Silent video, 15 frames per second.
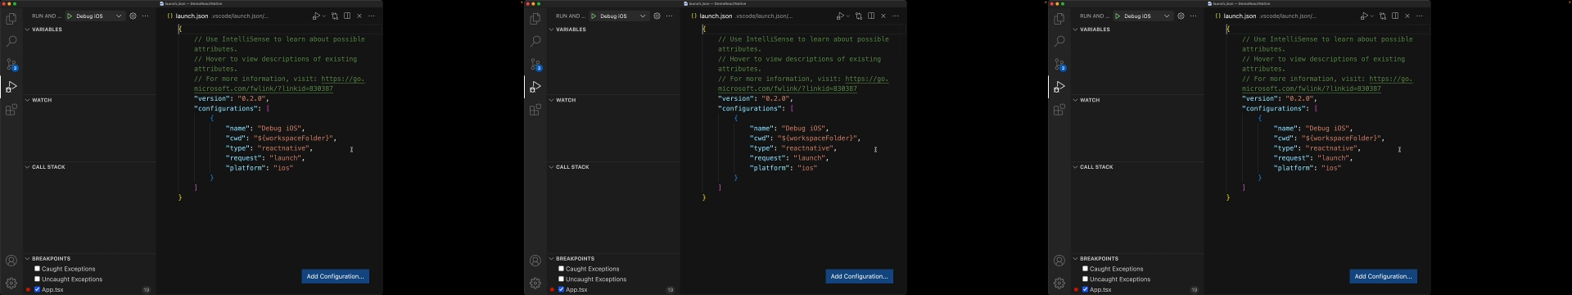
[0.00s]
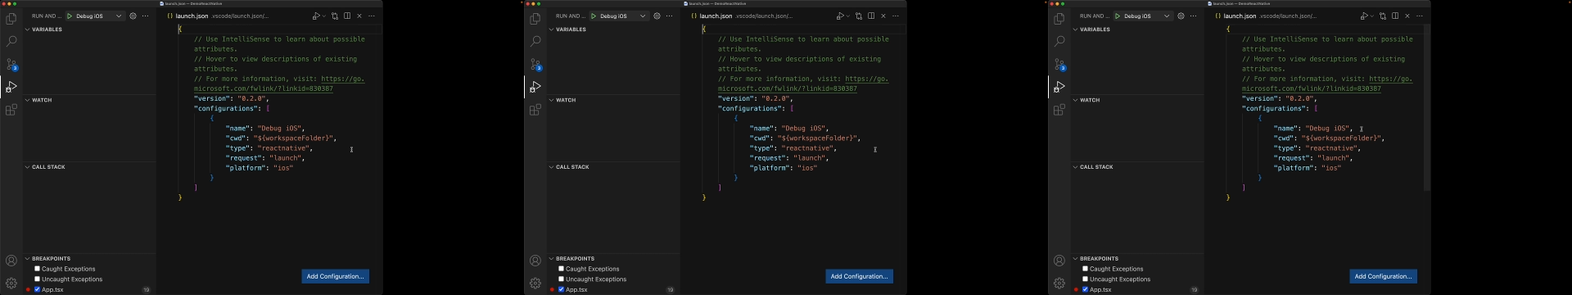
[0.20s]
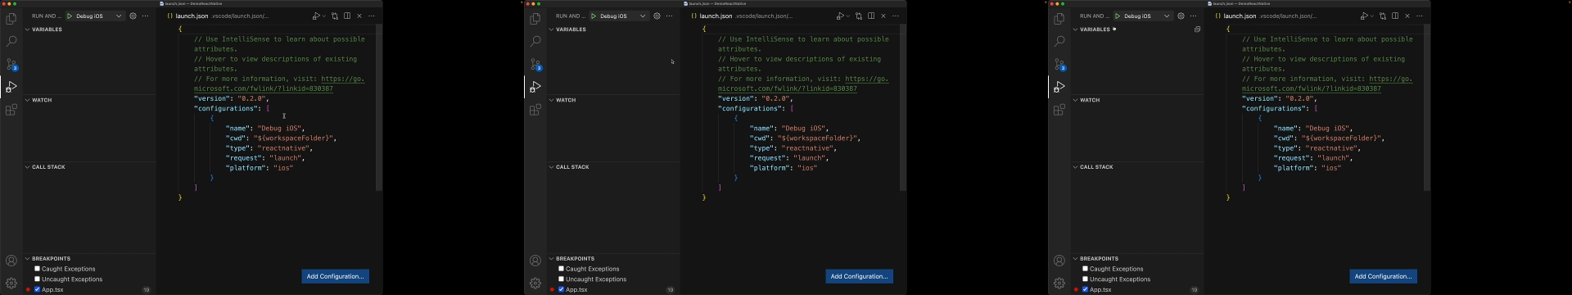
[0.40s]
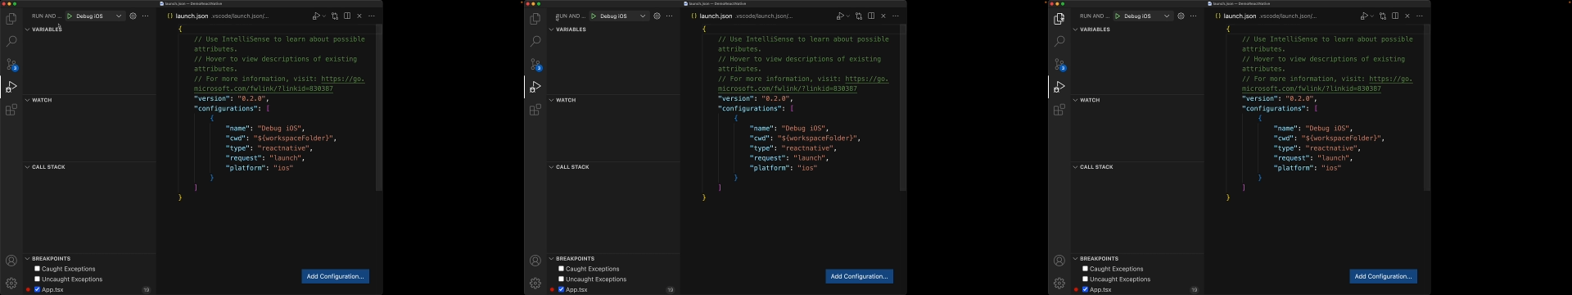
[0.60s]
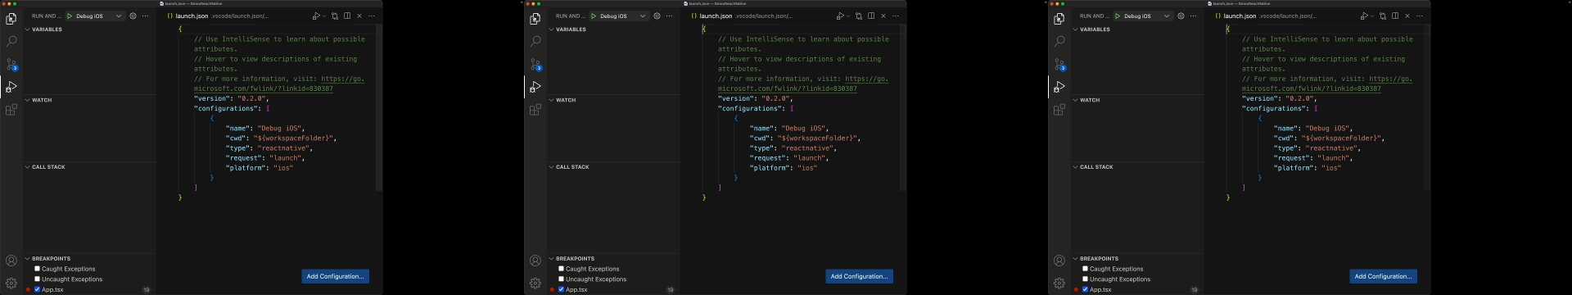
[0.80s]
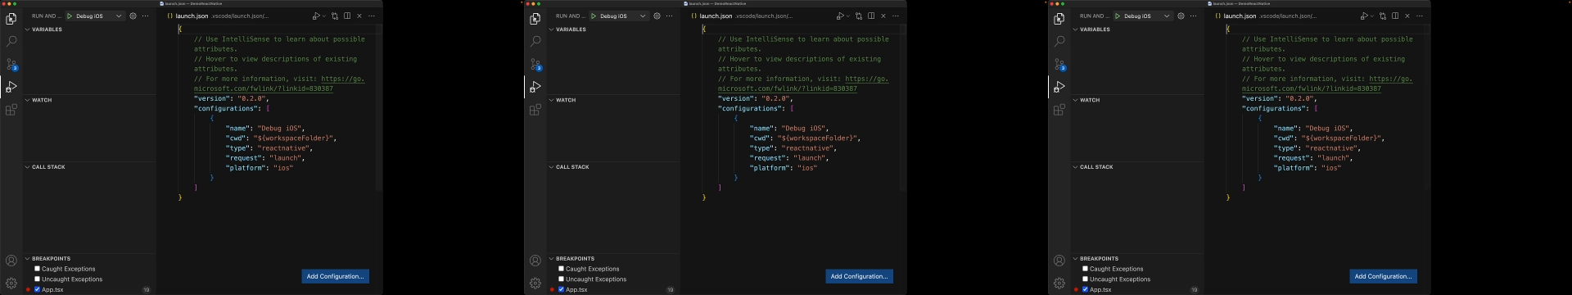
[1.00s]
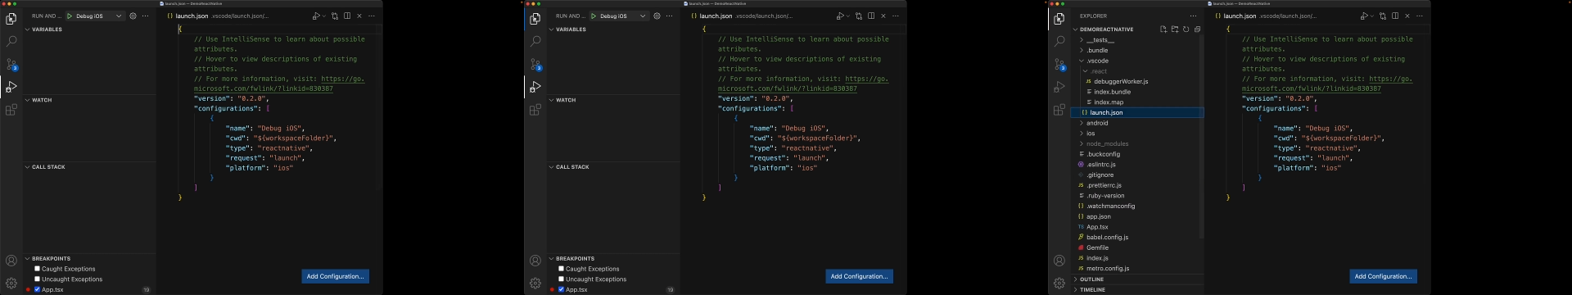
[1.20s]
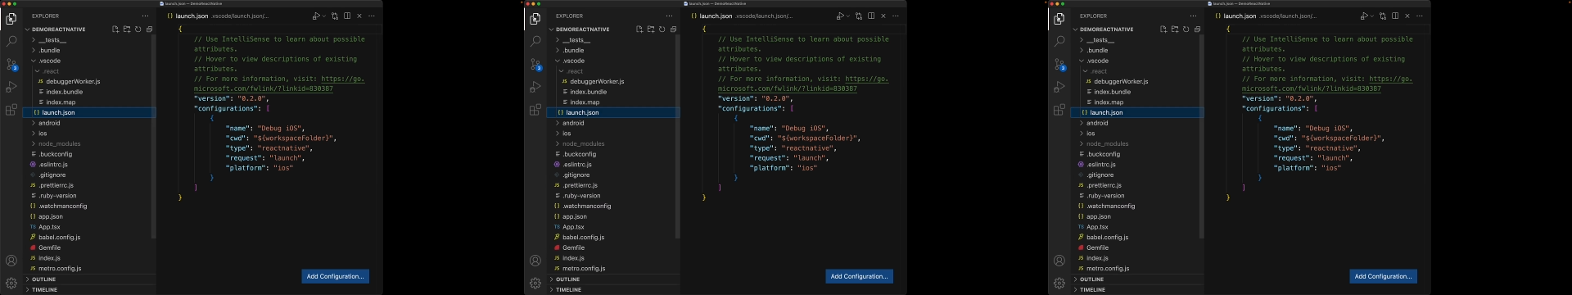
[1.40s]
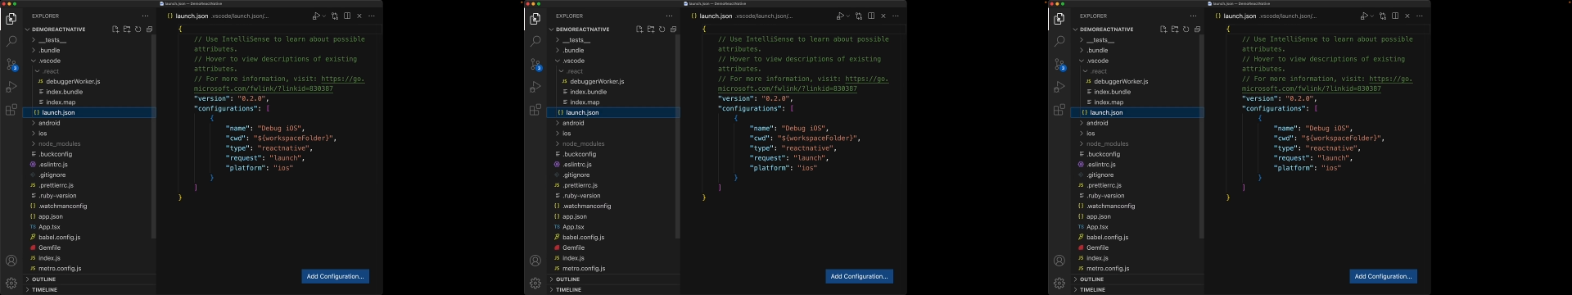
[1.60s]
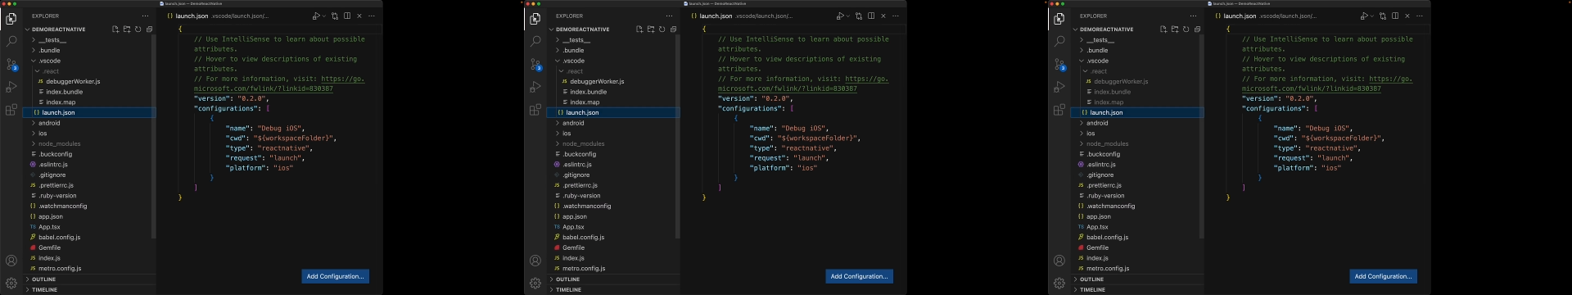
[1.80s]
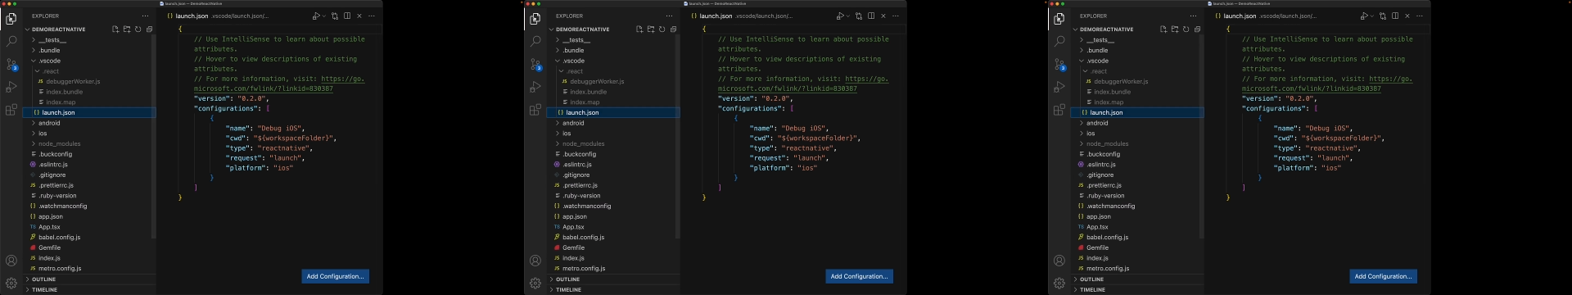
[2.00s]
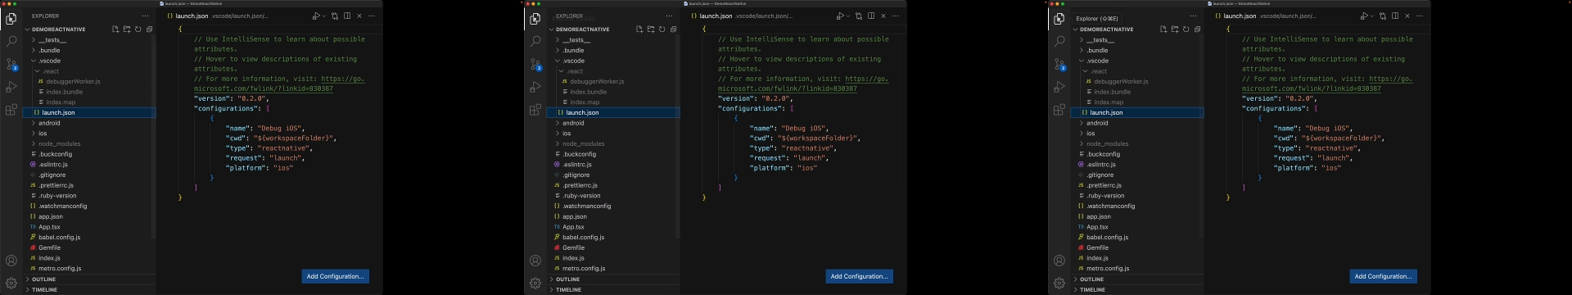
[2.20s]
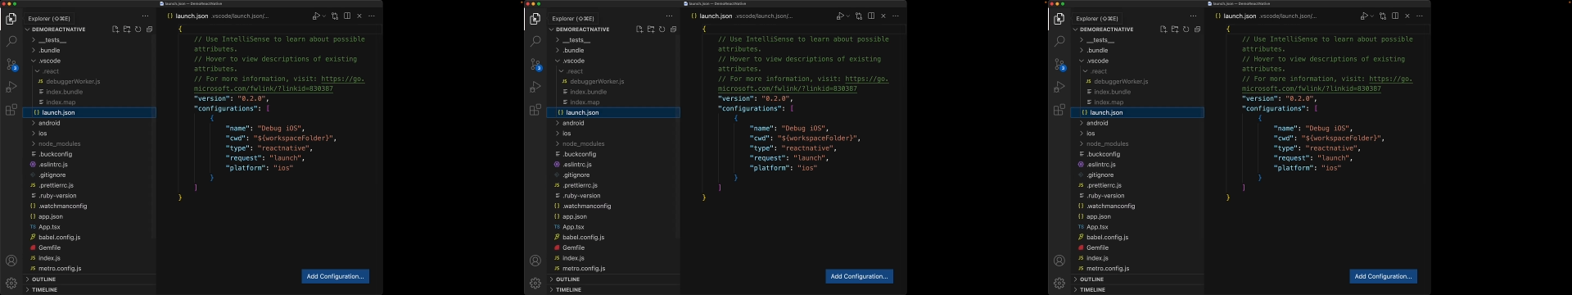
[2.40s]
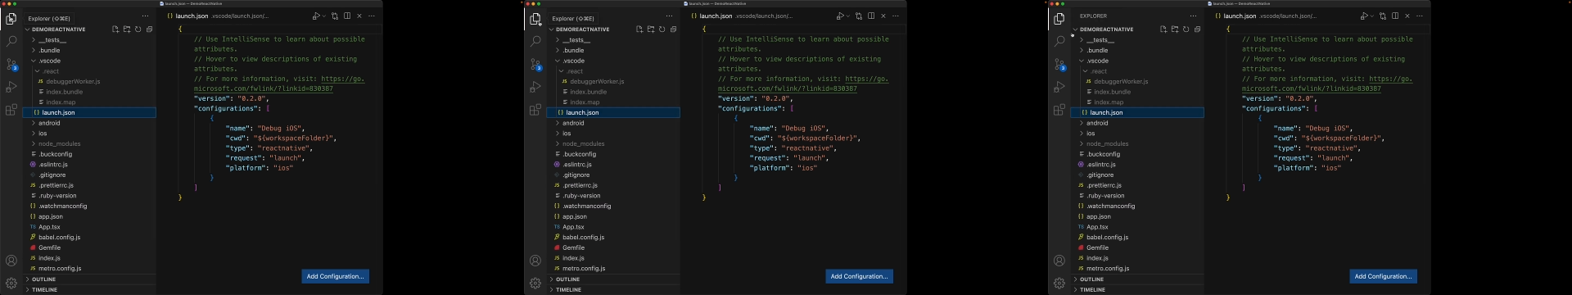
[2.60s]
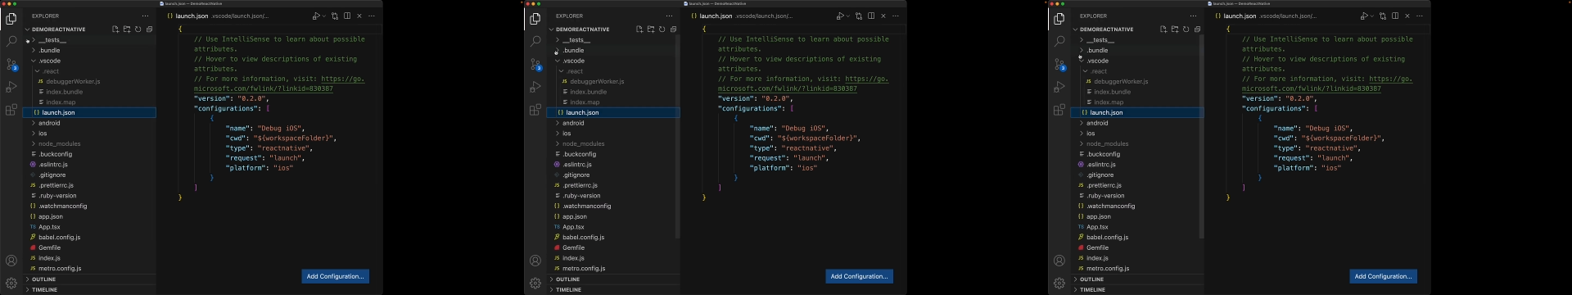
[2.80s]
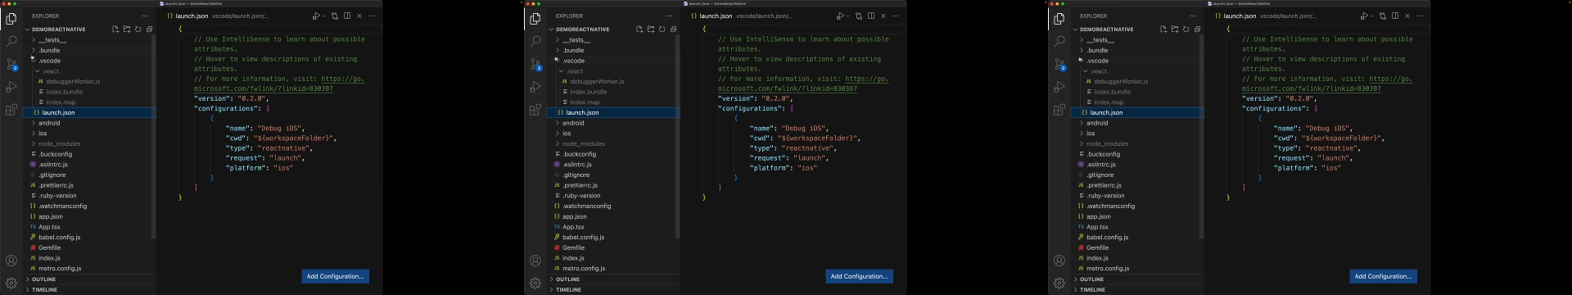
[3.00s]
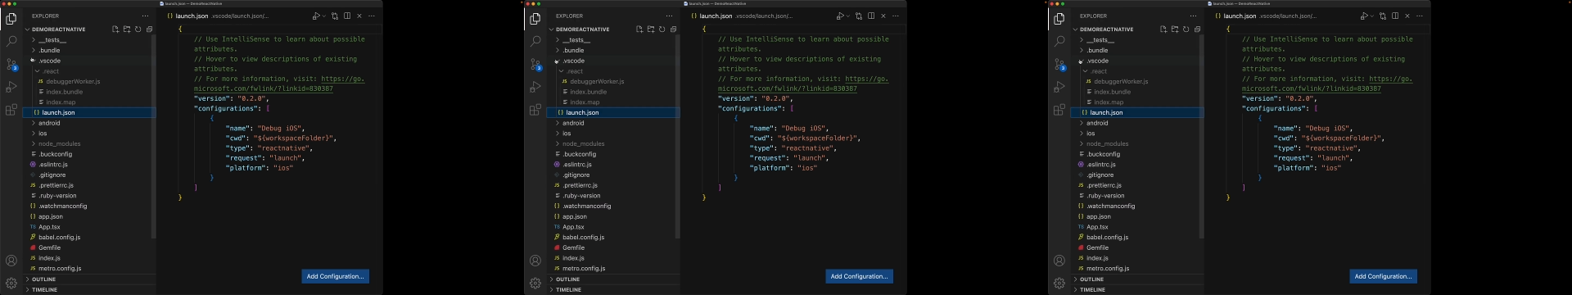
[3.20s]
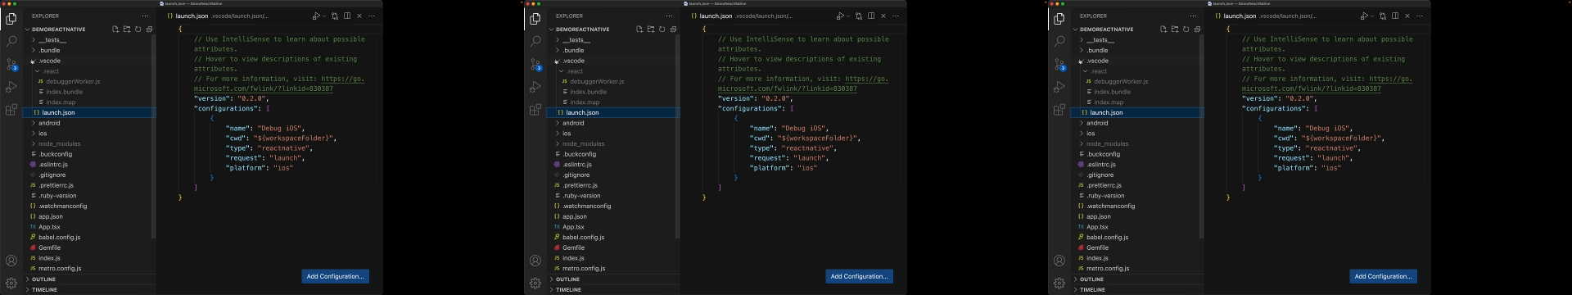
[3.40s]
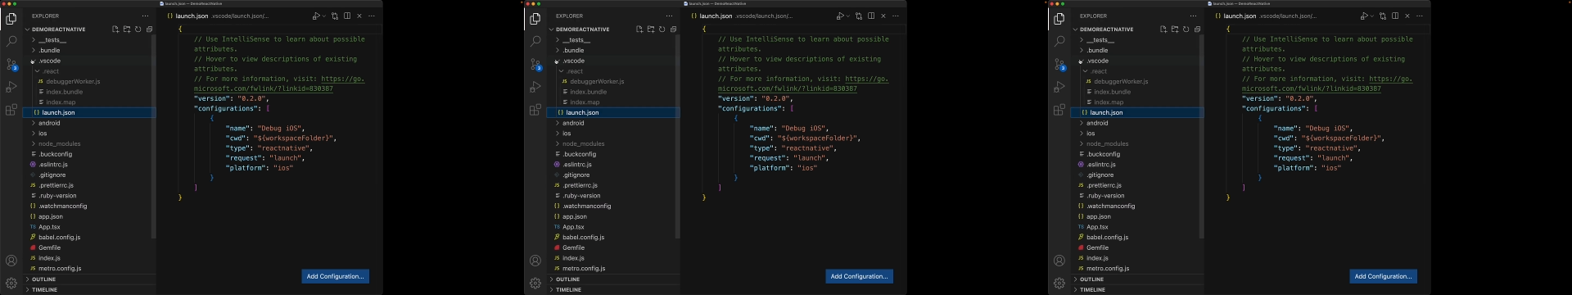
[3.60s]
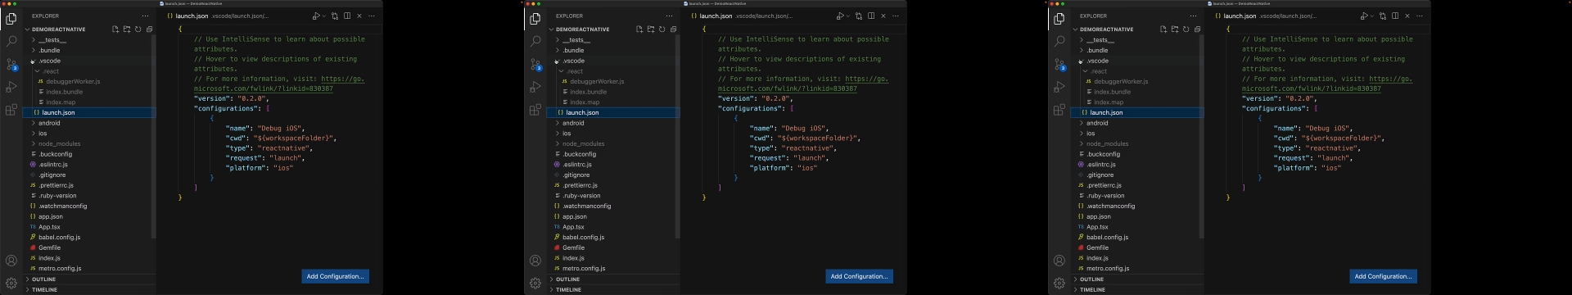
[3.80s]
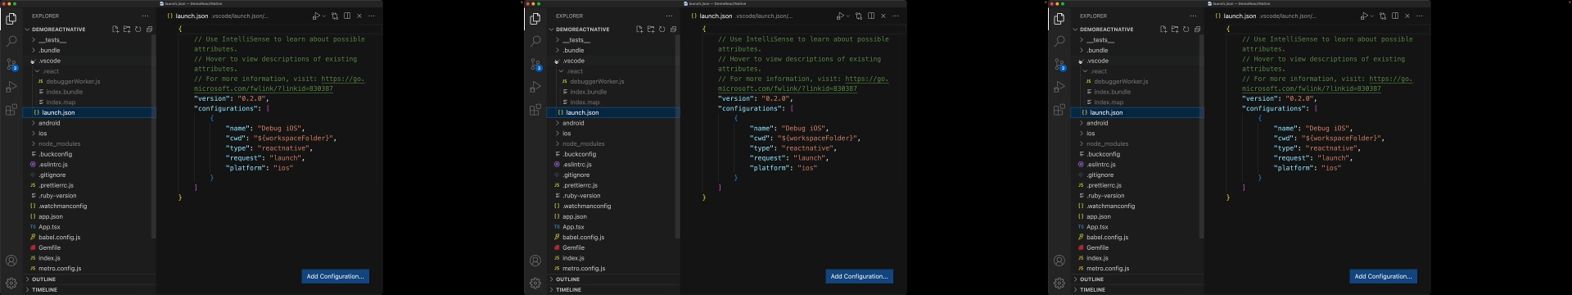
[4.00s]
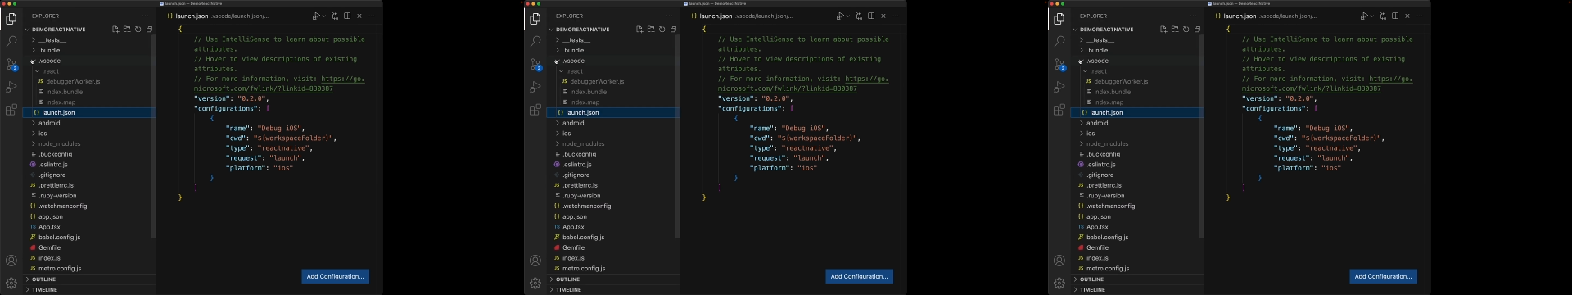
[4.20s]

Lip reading: No face is visible, so there are no lips to read.